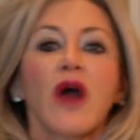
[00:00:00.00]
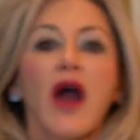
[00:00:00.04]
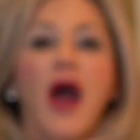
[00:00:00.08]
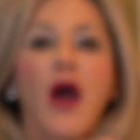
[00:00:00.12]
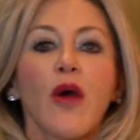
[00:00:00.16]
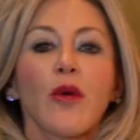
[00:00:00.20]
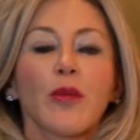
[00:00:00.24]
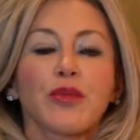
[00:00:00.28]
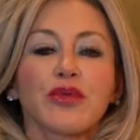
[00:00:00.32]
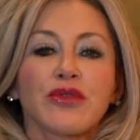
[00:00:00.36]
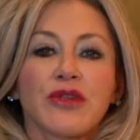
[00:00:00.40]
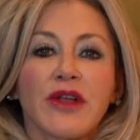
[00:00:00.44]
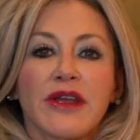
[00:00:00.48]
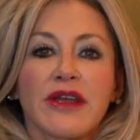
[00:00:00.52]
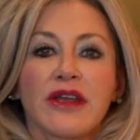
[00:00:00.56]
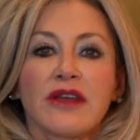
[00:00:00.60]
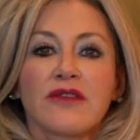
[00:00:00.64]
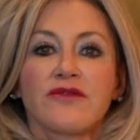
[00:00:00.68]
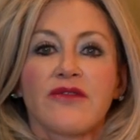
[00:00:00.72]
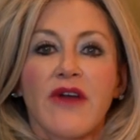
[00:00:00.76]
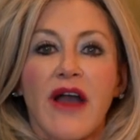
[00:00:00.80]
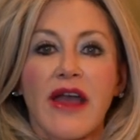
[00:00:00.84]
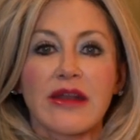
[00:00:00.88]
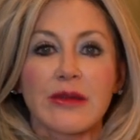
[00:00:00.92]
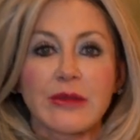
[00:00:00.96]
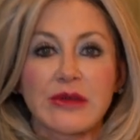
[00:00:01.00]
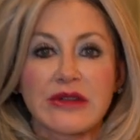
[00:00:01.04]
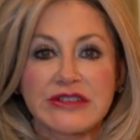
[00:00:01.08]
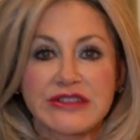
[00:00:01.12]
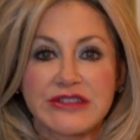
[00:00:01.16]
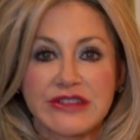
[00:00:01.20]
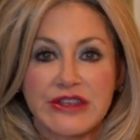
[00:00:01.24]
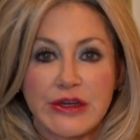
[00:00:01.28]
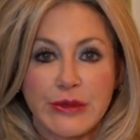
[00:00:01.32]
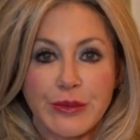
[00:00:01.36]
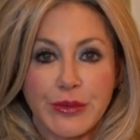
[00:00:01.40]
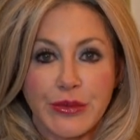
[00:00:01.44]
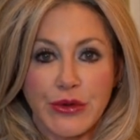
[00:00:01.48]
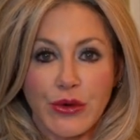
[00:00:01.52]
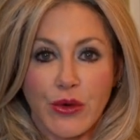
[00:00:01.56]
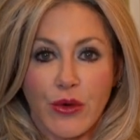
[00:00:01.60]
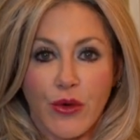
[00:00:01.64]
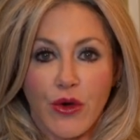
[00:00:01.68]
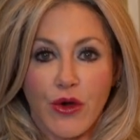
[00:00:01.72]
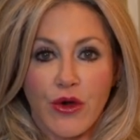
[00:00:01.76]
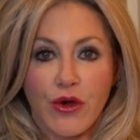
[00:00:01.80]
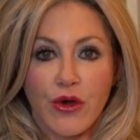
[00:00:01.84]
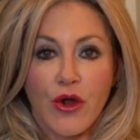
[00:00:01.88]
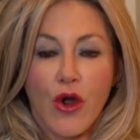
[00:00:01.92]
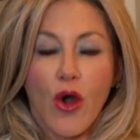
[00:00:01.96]
our plain vitamin D
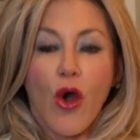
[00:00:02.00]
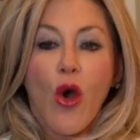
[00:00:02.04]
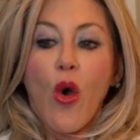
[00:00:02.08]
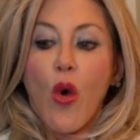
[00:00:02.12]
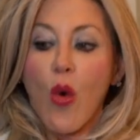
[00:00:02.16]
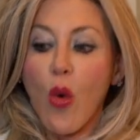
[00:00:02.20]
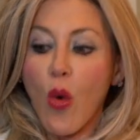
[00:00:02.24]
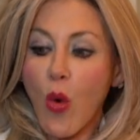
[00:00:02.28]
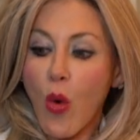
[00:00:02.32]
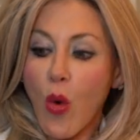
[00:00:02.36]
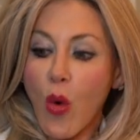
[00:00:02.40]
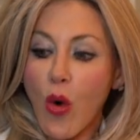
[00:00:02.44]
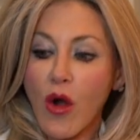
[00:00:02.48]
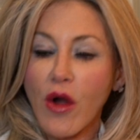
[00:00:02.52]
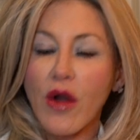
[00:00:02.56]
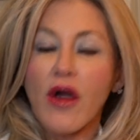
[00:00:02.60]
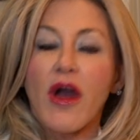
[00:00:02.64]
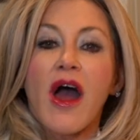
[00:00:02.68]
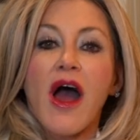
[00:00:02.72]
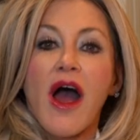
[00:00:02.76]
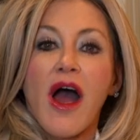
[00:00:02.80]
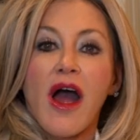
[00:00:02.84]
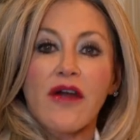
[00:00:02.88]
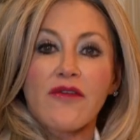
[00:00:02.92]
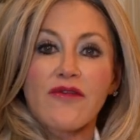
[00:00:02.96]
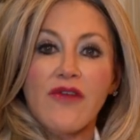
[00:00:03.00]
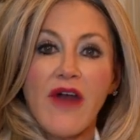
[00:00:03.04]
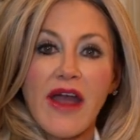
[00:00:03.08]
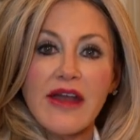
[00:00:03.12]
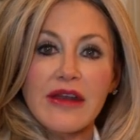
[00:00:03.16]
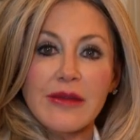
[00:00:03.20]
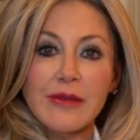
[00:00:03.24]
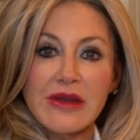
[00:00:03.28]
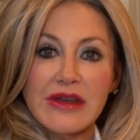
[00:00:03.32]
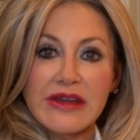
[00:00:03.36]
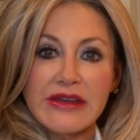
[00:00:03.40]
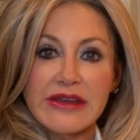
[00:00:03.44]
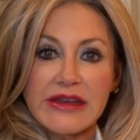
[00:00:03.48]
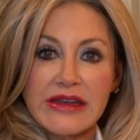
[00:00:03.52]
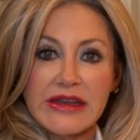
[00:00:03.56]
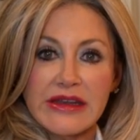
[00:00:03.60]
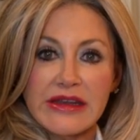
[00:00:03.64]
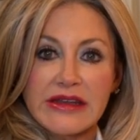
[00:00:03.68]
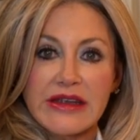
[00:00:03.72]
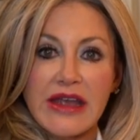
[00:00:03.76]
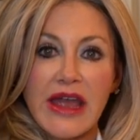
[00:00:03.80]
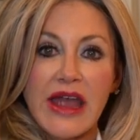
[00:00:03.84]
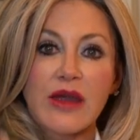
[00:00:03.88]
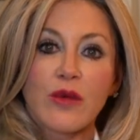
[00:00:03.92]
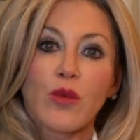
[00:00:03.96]
pure or our vitamin D
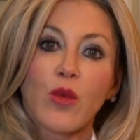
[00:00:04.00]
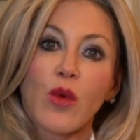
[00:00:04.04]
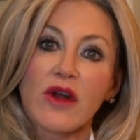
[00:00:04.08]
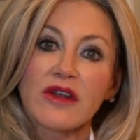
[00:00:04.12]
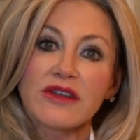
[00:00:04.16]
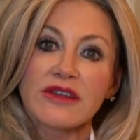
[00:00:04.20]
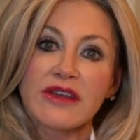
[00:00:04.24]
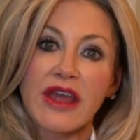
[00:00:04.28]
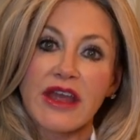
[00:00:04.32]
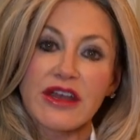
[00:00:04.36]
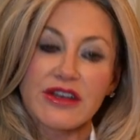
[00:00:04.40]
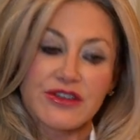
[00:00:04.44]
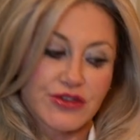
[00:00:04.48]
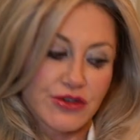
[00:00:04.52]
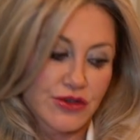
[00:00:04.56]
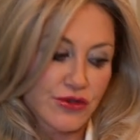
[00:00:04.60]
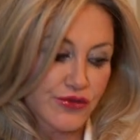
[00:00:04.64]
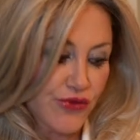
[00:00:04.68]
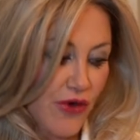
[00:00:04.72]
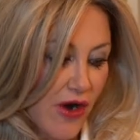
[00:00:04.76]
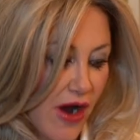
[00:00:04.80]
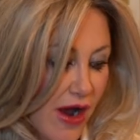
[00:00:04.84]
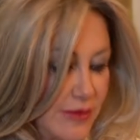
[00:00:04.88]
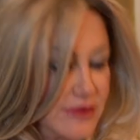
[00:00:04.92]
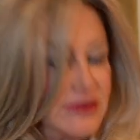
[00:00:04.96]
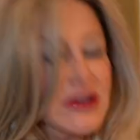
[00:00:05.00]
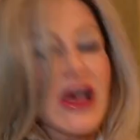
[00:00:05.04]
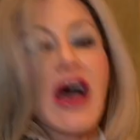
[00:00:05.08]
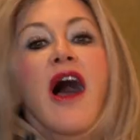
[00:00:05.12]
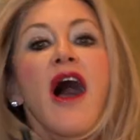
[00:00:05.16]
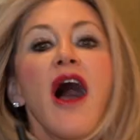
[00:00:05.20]
K1, K2 drops.